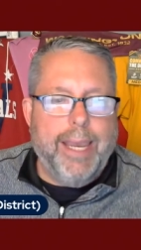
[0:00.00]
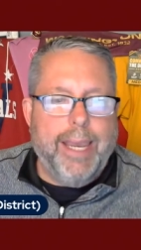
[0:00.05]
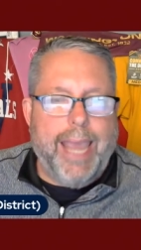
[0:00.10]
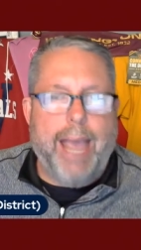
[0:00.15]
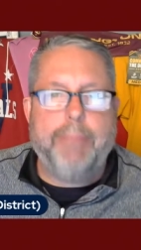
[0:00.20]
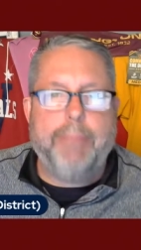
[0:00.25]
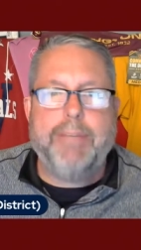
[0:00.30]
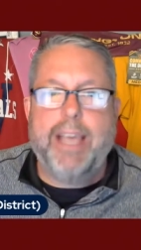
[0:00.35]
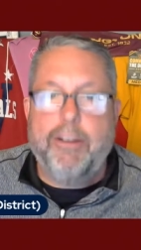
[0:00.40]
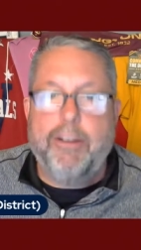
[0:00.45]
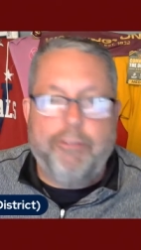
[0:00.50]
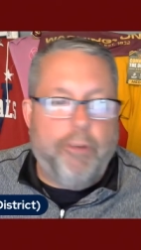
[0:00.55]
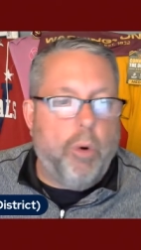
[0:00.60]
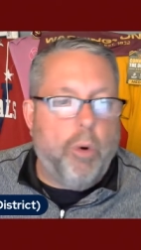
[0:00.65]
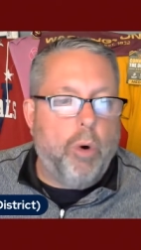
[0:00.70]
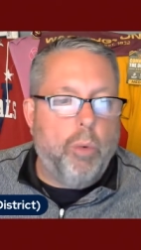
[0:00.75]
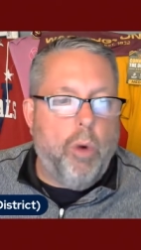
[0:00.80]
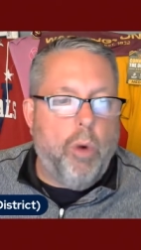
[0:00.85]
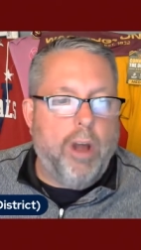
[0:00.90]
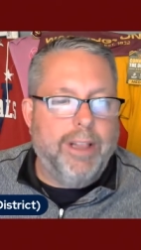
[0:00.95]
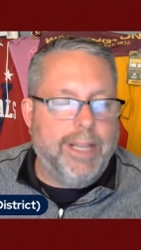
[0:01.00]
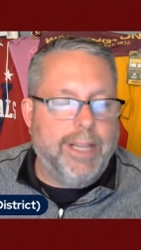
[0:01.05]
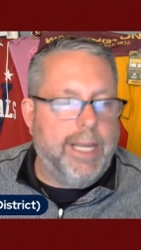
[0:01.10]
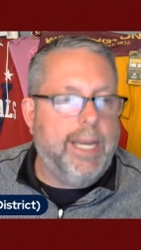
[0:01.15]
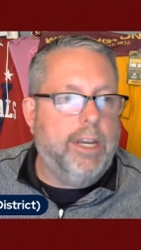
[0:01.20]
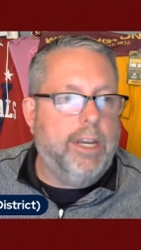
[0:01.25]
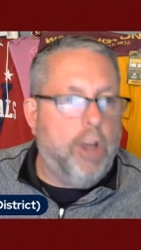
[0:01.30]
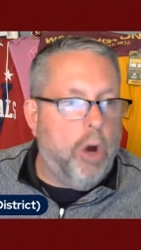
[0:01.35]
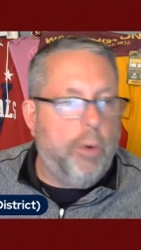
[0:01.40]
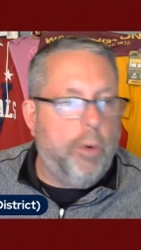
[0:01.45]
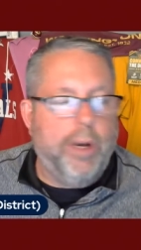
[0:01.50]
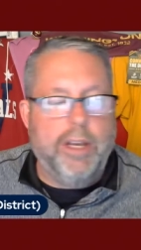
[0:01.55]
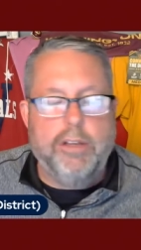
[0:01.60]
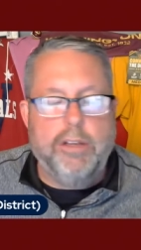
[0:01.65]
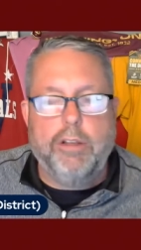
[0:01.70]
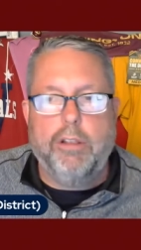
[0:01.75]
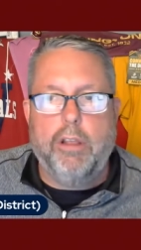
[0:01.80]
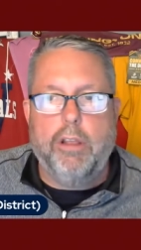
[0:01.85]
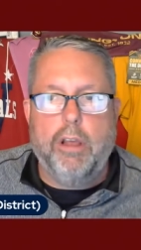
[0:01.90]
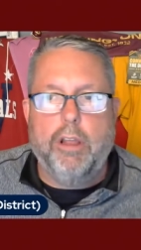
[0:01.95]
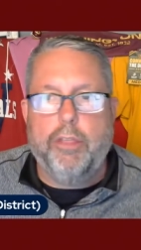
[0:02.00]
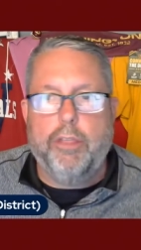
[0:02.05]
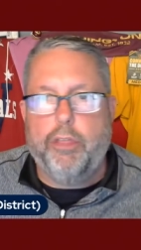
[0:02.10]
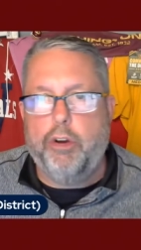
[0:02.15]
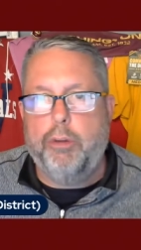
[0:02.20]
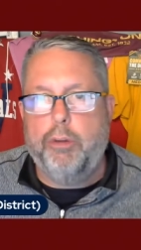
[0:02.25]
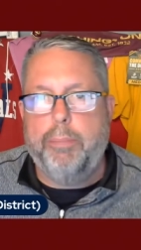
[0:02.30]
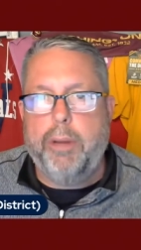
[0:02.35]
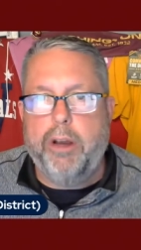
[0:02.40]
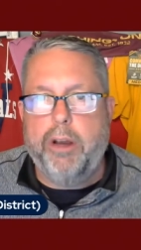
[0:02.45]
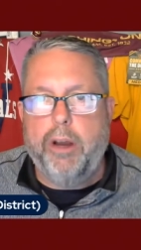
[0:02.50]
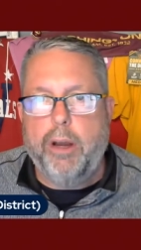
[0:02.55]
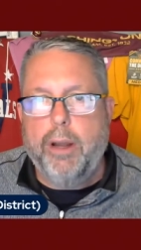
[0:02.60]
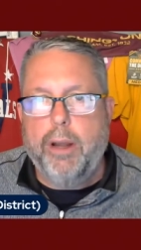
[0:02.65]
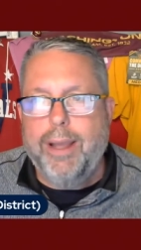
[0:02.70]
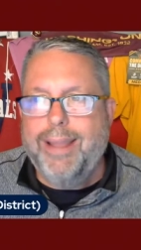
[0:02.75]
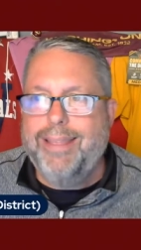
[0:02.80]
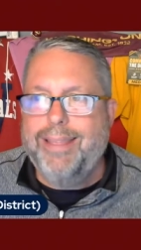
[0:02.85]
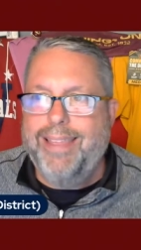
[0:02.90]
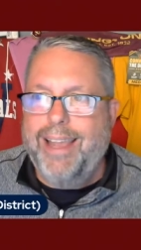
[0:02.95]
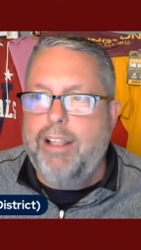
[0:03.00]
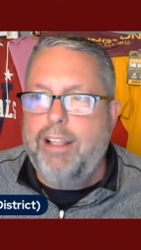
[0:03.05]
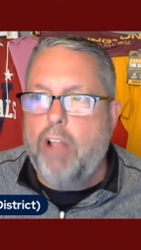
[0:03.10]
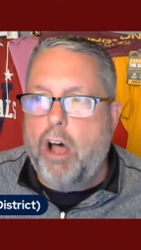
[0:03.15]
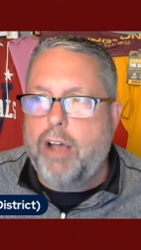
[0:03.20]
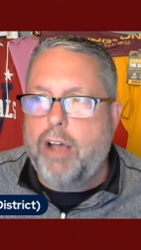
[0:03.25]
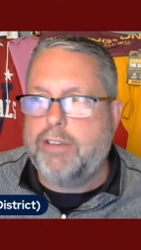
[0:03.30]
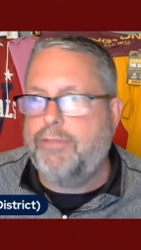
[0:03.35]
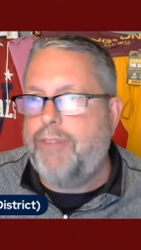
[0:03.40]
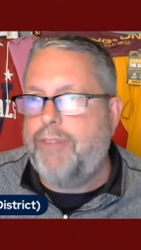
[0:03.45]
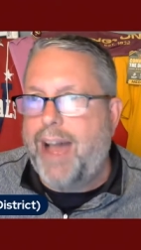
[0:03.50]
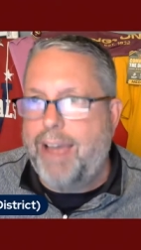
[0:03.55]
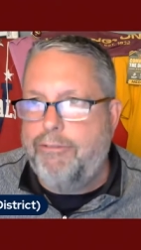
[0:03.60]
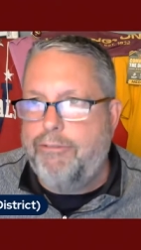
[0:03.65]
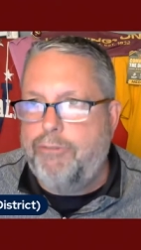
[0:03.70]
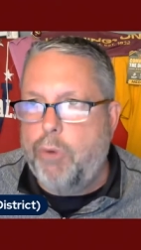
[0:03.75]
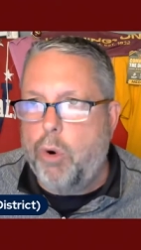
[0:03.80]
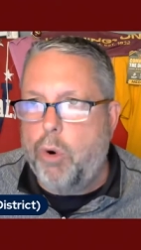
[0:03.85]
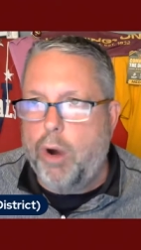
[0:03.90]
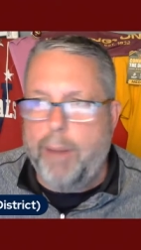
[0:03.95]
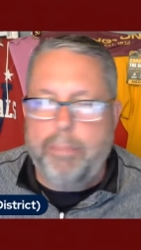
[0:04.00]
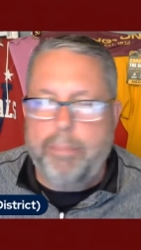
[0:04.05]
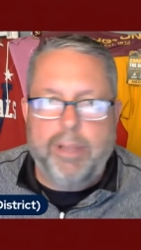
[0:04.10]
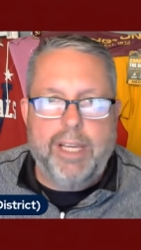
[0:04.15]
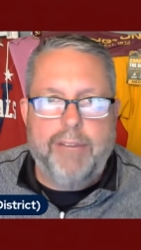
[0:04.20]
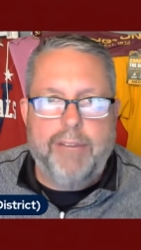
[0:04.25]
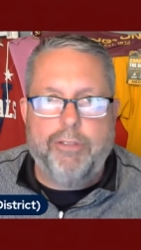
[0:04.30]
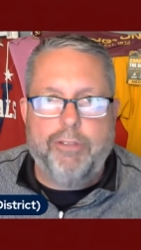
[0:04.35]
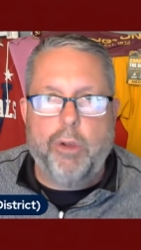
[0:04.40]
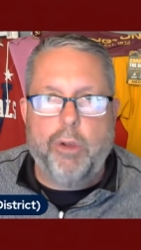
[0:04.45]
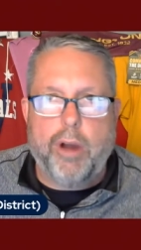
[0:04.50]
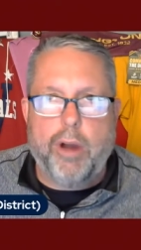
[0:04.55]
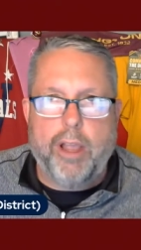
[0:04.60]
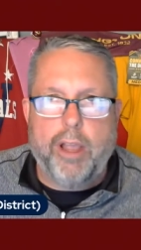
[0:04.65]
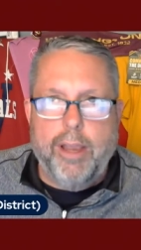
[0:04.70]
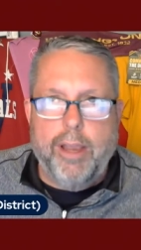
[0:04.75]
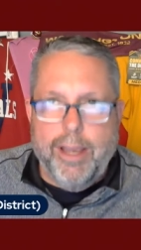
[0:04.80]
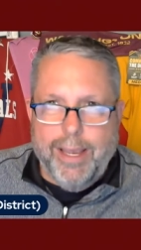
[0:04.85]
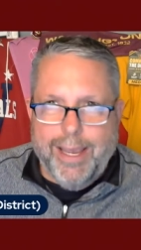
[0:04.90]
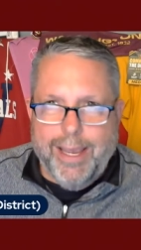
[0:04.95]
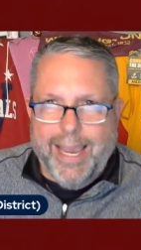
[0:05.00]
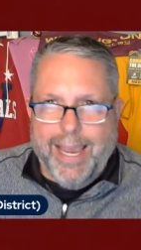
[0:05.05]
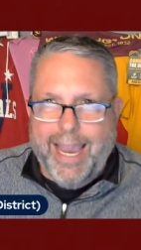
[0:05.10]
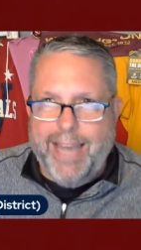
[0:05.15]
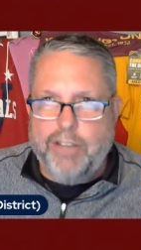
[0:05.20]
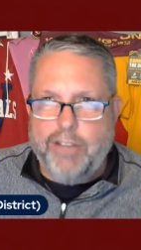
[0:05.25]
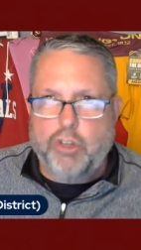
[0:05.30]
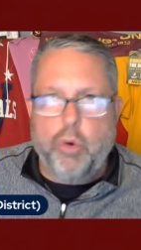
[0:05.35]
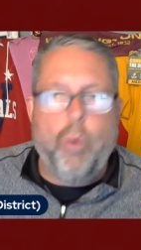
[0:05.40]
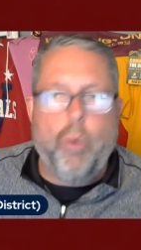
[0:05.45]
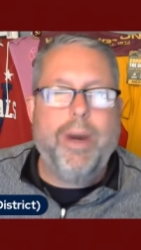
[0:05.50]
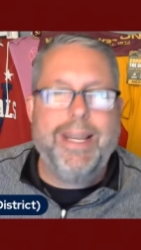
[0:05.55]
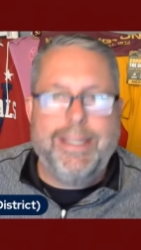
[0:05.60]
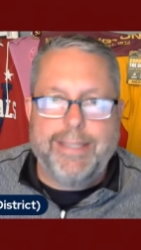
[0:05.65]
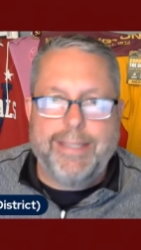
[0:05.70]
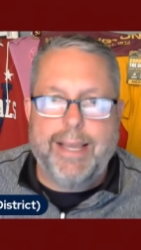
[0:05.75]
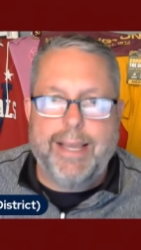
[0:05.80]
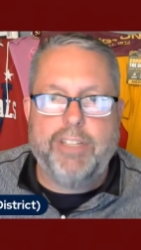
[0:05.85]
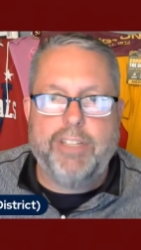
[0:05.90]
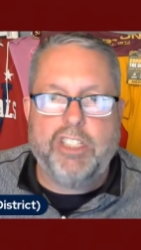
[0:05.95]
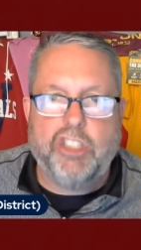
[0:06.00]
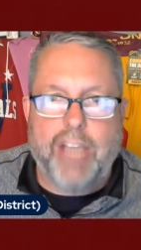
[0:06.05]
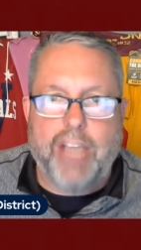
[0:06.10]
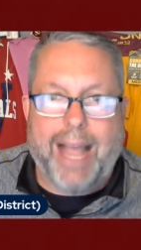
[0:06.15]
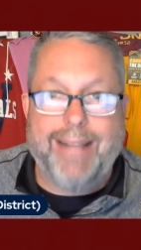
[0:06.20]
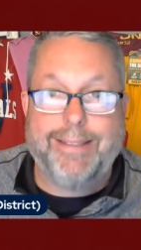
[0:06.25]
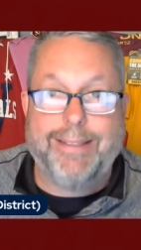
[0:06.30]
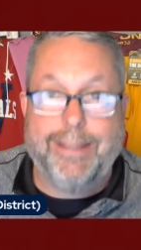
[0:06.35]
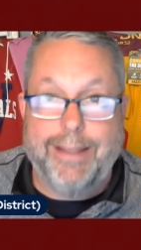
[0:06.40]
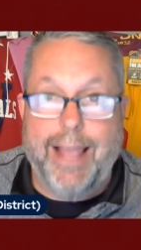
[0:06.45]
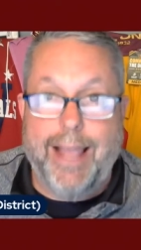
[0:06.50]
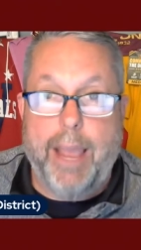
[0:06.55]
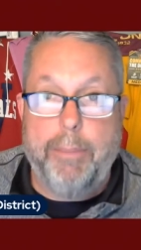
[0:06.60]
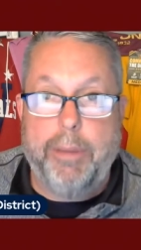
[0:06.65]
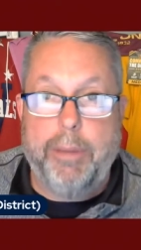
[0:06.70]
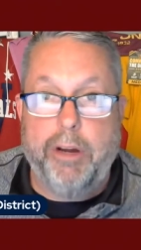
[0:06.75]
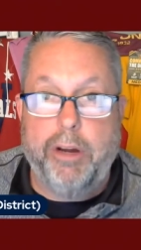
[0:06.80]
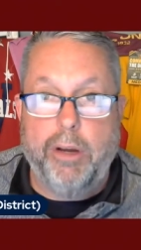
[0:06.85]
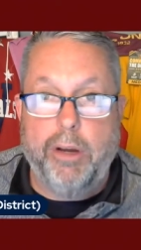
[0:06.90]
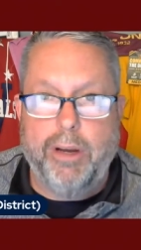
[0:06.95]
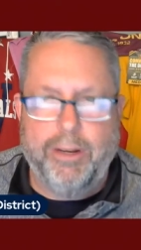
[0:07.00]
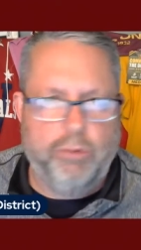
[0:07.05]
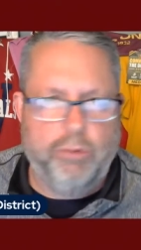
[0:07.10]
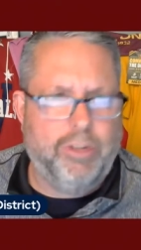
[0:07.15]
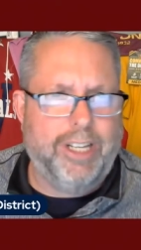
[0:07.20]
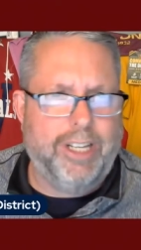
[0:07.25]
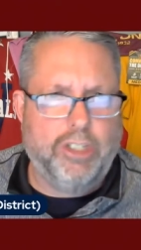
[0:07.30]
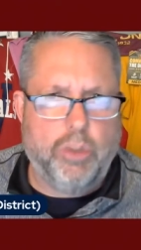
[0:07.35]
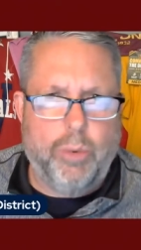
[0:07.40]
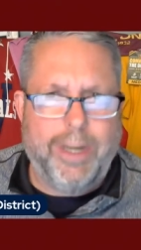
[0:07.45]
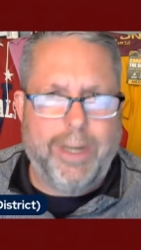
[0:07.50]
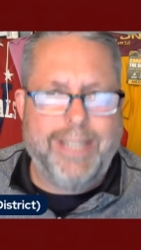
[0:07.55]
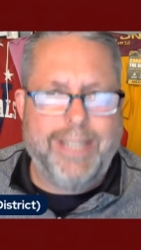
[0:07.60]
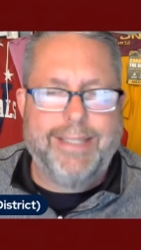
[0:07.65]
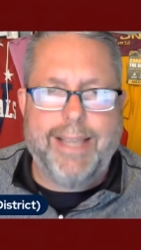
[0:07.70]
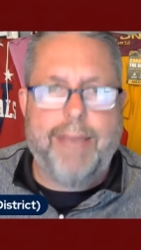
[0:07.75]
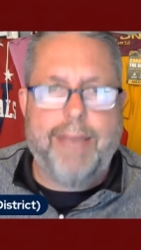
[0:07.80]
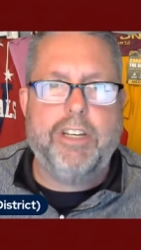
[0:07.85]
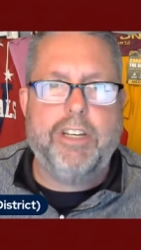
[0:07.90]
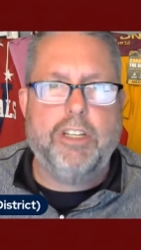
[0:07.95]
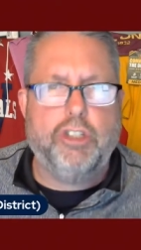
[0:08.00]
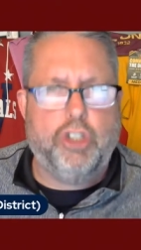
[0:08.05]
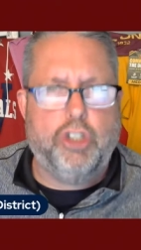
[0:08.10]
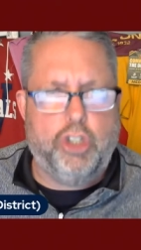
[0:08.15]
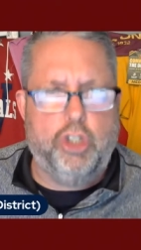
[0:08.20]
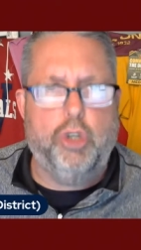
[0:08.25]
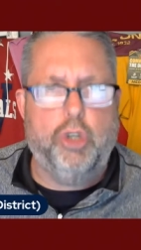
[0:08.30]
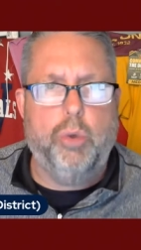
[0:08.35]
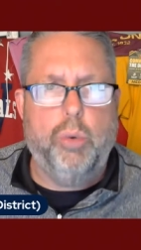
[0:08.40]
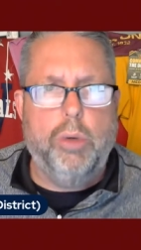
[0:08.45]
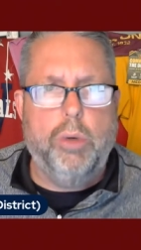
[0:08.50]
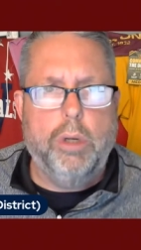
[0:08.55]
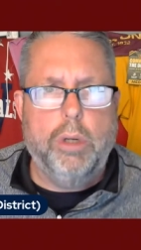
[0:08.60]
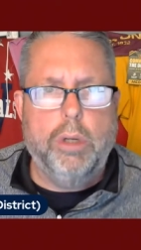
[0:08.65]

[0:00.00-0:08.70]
Caps had 4-1 lead going into the third period. They lost 5-4. I believe Florida had 27 shots in that period. It was like 27-2,